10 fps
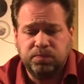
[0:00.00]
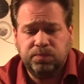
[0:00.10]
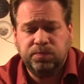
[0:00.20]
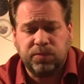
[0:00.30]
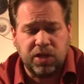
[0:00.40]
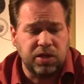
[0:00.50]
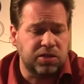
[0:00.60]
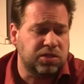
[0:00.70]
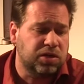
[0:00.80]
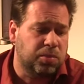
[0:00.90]
It
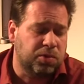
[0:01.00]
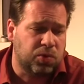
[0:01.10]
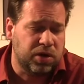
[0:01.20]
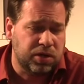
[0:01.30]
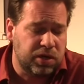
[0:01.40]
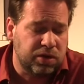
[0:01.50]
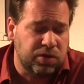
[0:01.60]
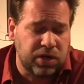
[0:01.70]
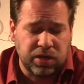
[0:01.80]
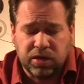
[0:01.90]
is the number one
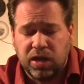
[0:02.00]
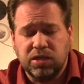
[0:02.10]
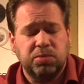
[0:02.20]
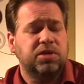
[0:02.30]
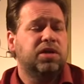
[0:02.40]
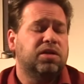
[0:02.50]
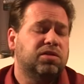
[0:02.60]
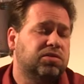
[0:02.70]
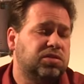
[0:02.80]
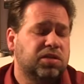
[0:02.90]
ingredient in asthma
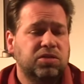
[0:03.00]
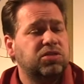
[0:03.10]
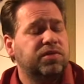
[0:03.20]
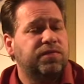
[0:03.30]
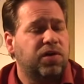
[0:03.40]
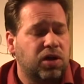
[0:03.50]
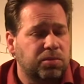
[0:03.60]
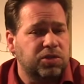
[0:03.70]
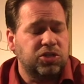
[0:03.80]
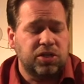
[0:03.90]
inhalers. They use it in fog
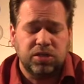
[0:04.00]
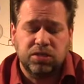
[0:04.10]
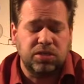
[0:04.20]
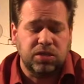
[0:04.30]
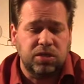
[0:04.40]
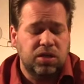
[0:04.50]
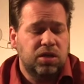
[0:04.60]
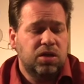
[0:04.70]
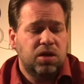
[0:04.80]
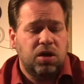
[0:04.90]
machines and
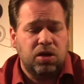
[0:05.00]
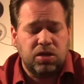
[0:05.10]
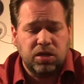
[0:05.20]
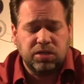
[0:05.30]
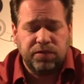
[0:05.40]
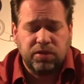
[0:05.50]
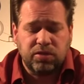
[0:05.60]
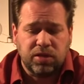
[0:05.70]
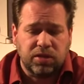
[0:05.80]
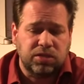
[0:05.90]
all kinds of other
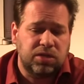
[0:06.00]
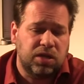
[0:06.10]
things.